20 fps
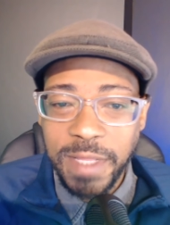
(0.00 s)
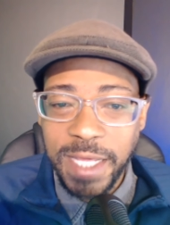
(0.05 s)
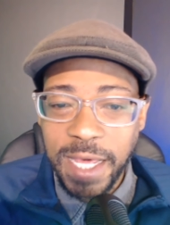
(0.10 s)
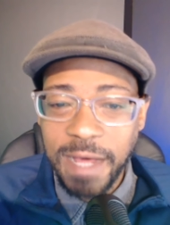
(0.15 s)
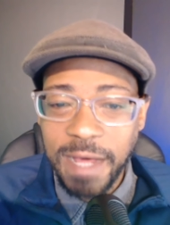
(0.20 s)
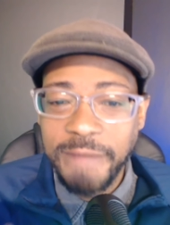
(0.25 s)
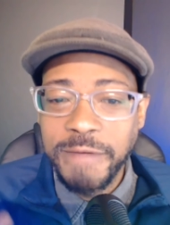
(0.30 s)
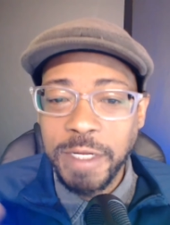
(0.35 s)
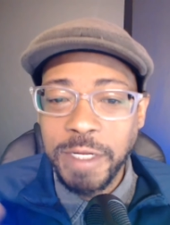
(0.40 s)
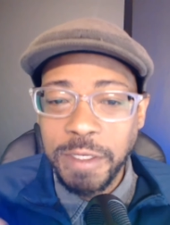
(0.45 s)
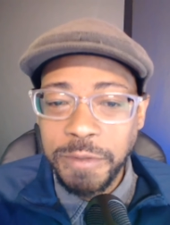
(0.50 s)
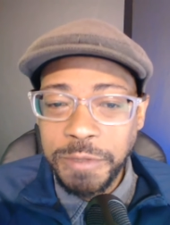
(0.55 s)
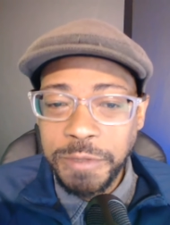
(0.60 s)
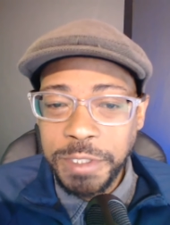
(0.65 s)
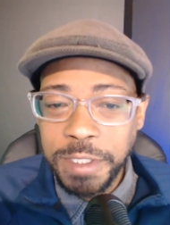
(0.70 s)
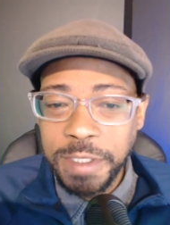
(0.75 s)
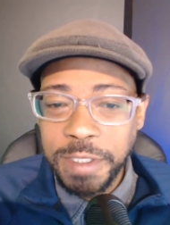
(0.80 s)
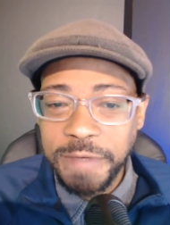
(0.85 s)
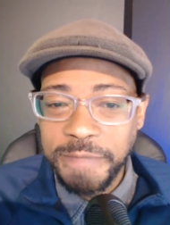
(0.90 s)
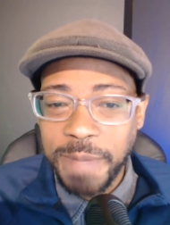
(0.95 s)
the
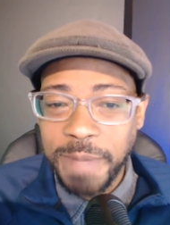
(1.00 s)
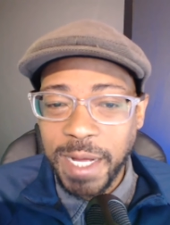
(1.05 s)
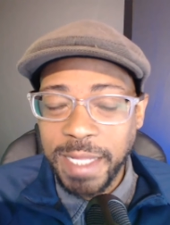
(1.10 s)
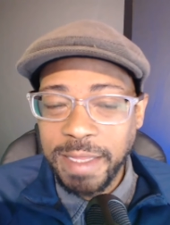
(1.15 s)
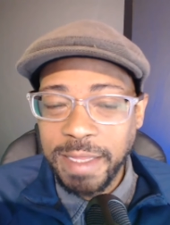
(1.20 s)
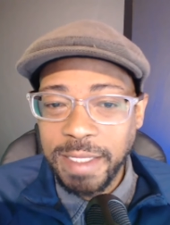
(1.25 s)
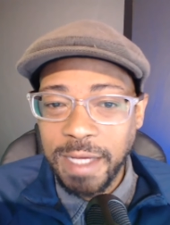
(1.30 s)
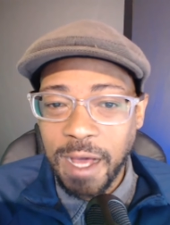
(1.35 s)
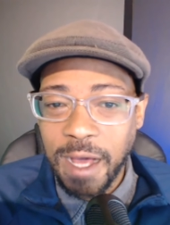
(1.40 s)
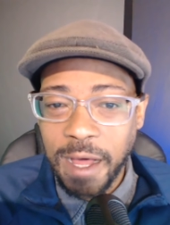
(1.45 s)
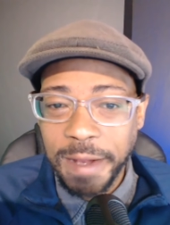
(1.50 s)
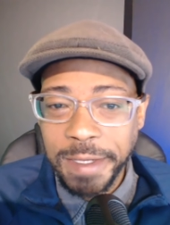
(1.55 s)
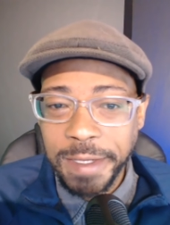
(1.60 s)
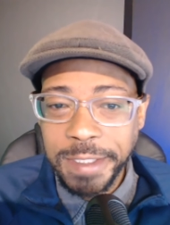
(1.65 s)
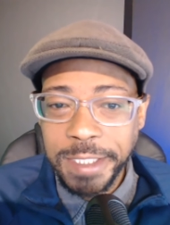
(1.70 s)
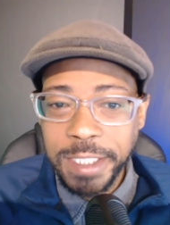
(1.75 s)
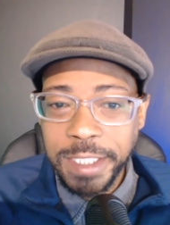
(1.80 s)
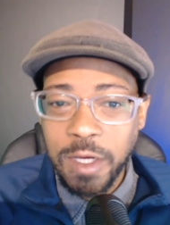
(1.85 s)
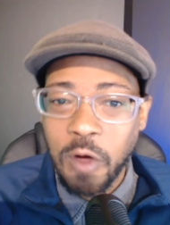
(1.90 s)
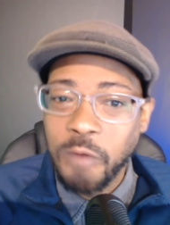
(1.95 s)
evolution of my
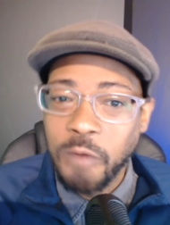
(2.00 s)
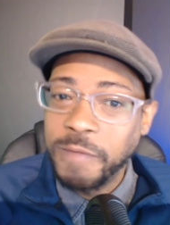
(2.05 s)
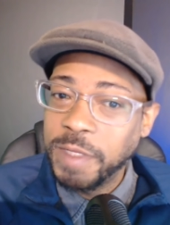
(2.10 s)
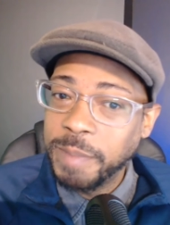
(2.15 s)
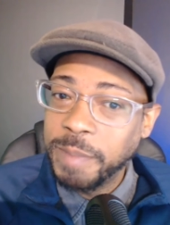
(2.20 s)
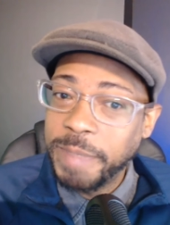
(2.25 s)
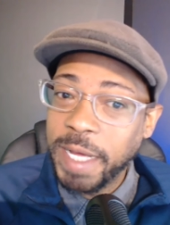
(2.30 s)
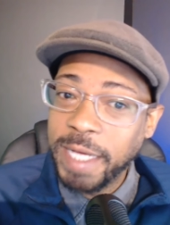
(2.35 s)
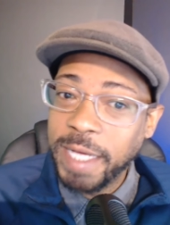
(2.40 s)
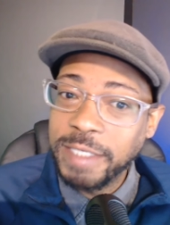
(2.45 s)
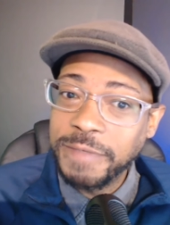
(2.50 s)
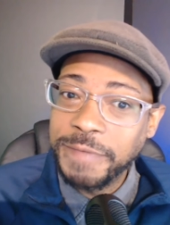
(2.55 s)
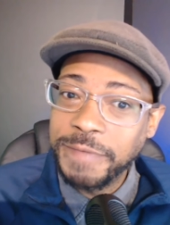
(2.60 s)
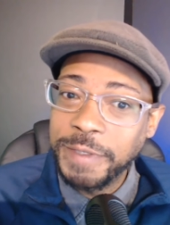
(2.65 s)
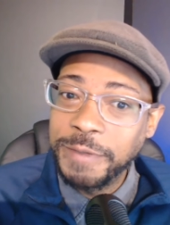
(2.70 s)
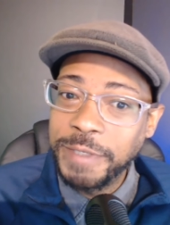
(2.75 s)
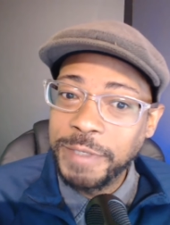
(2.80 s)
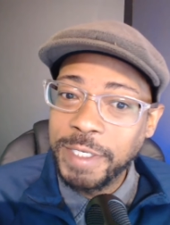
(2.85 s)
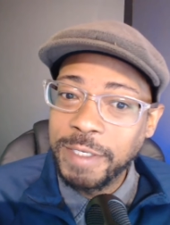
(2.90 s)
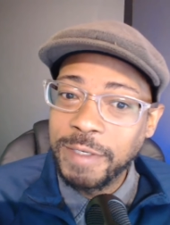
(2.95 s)
theology over the past
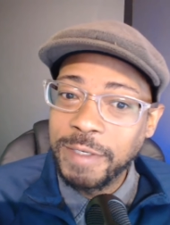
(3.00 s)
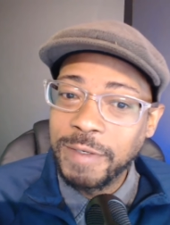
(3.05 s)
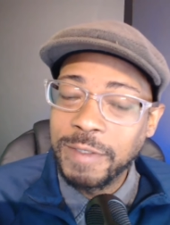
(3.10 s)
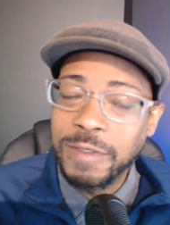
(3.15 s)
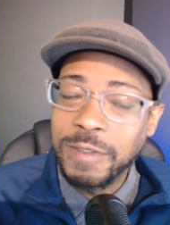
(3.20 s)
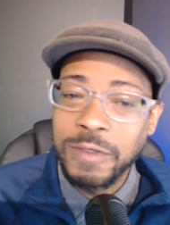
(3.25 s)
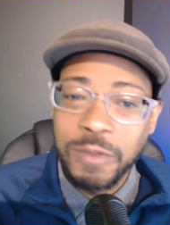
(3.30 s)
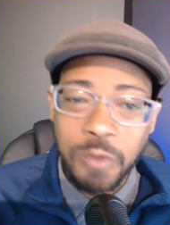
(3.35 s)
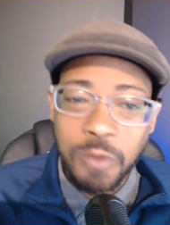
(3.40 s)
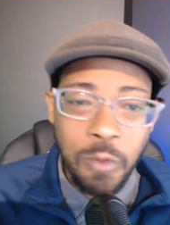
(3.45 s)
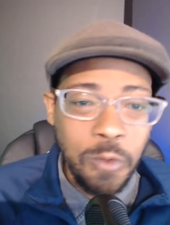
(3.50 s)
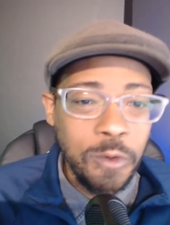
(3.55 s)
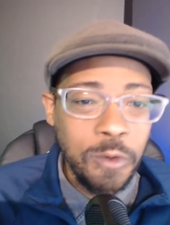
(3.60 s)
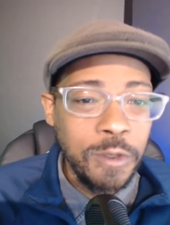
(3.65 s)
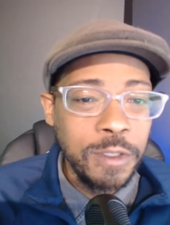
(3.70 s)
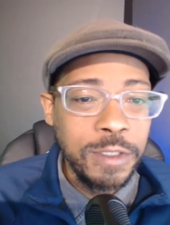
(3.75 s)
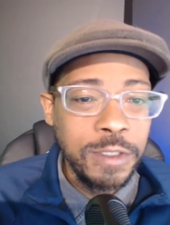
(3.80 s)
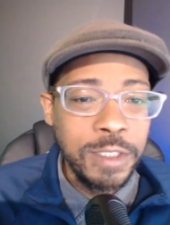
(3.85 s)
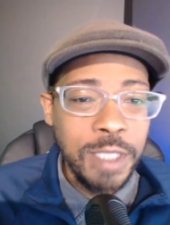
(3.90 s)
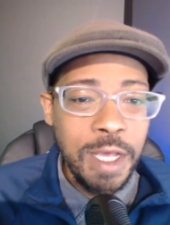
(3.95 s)
few years
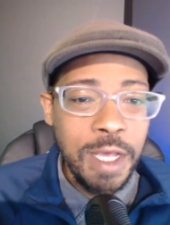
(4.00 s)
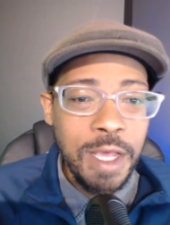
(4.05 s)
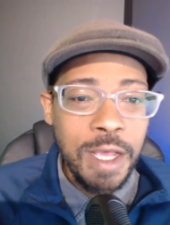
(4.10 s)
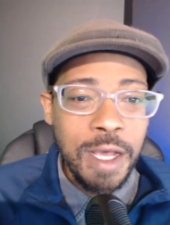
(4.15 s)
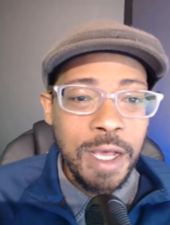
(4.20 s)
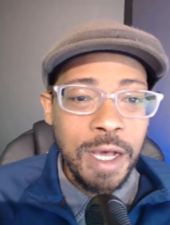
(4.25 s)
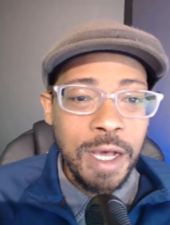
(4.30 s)
towards